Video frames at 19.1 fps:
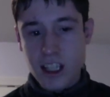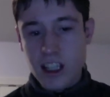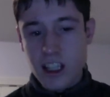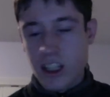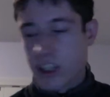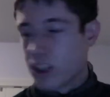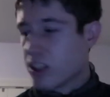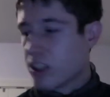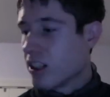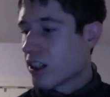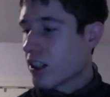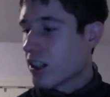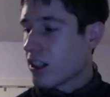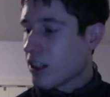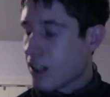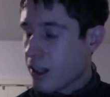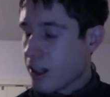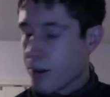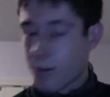Look,
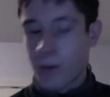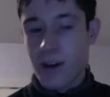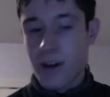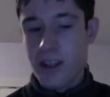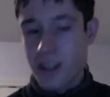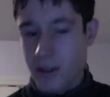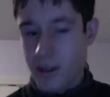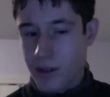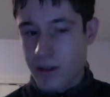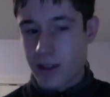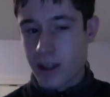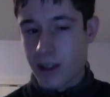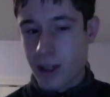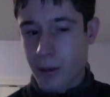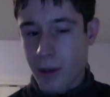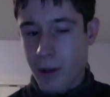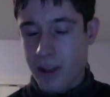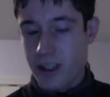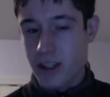there
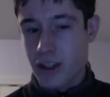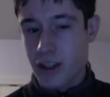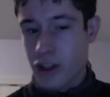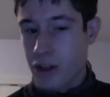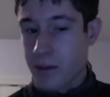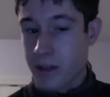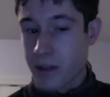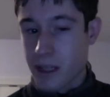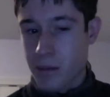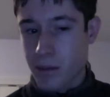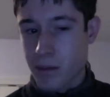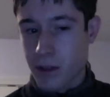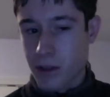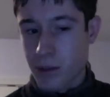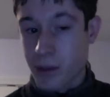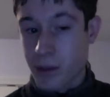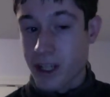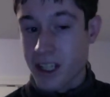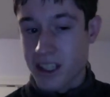wasn't too much Bruce
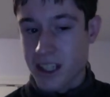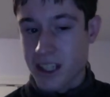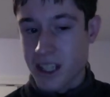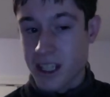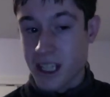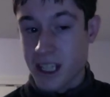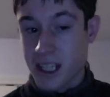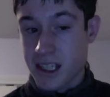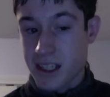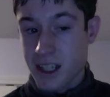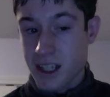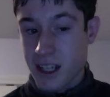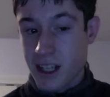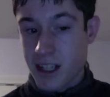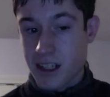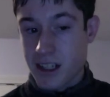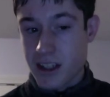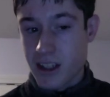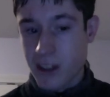Willis in this
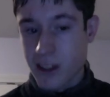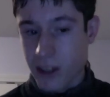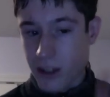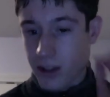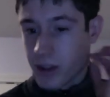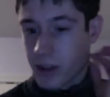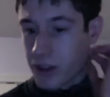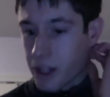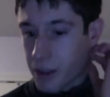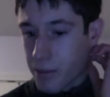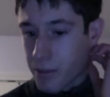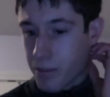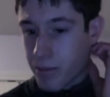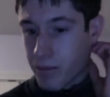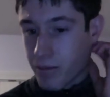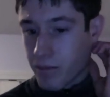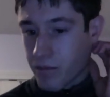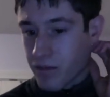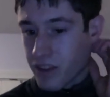until the
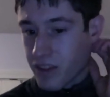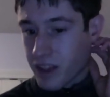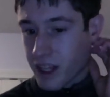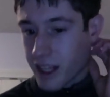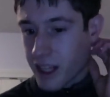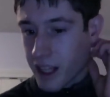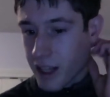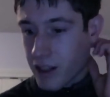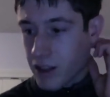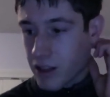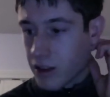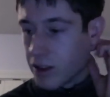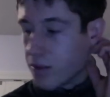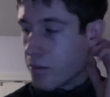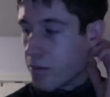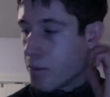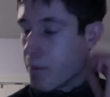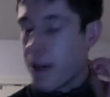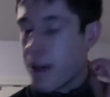
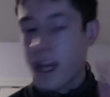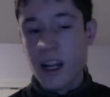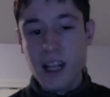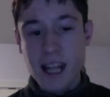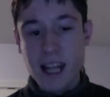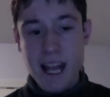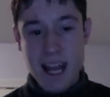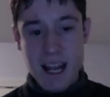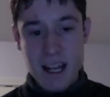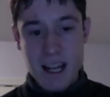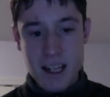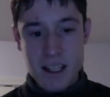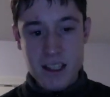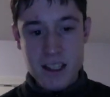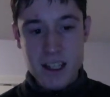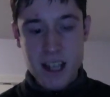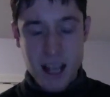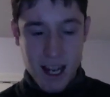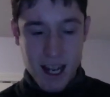middle end
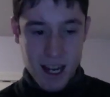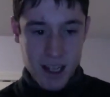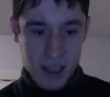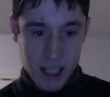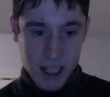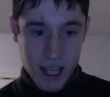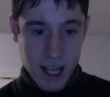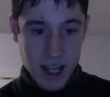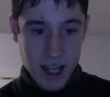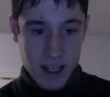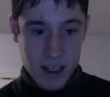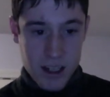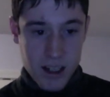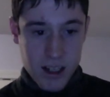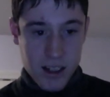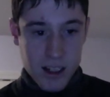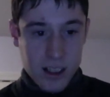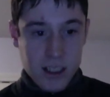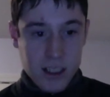and the end.
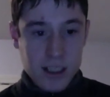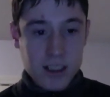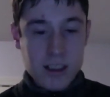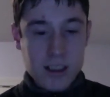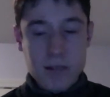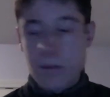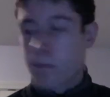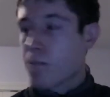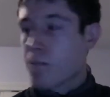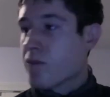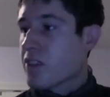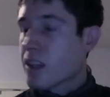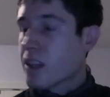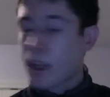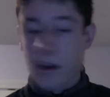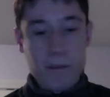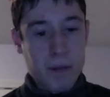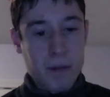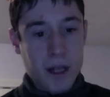
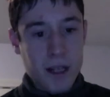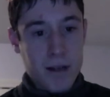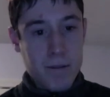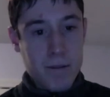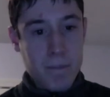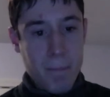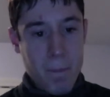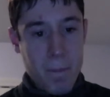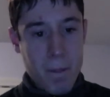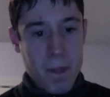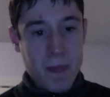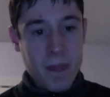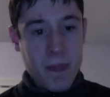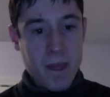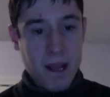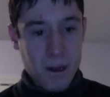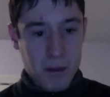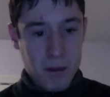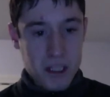But
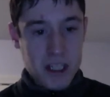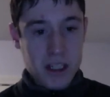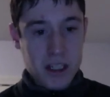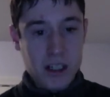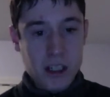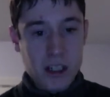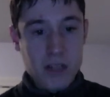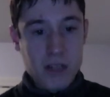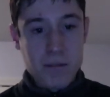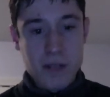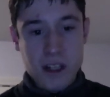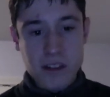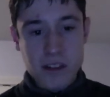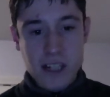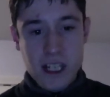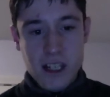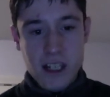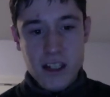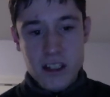it was still a good
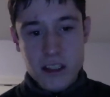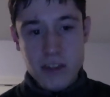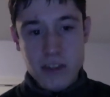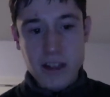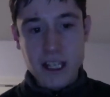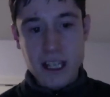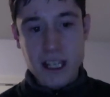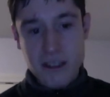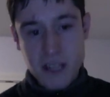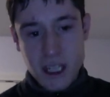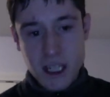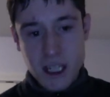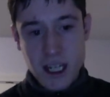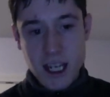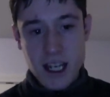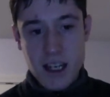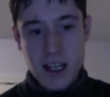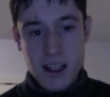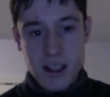movie, so I give it an
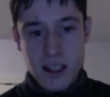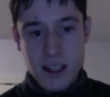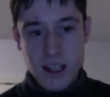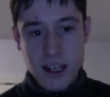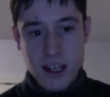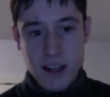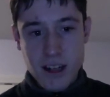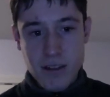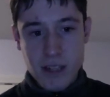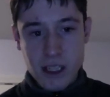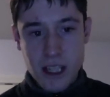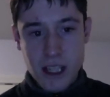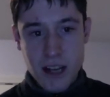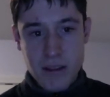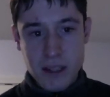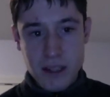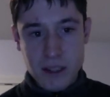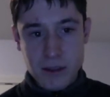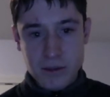8 out of
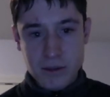11.